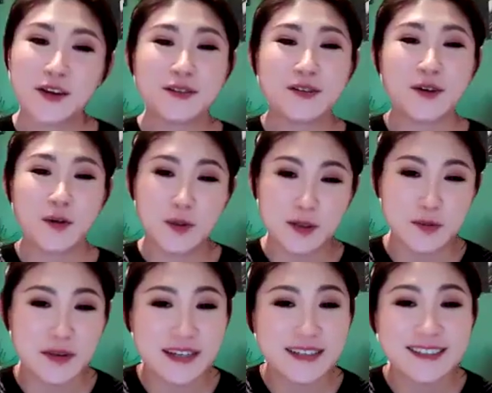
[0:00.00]
you so much,
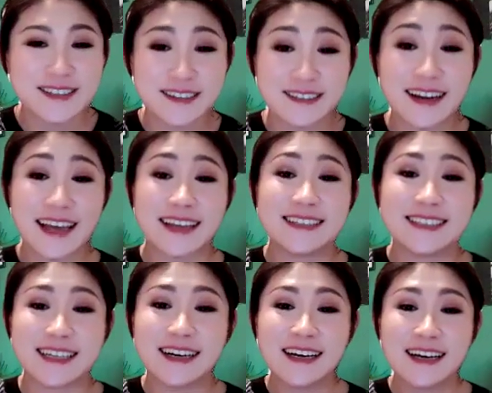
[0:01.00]
Minister. And
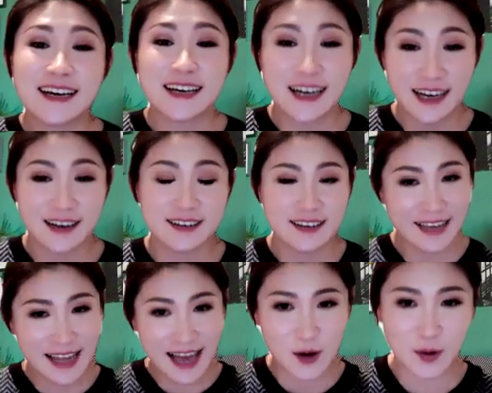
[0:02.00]

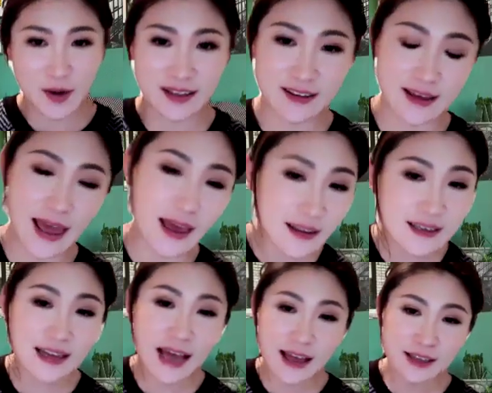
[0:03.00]
now at
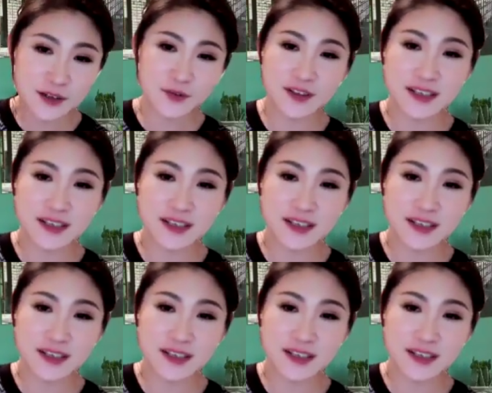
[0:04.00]
the end of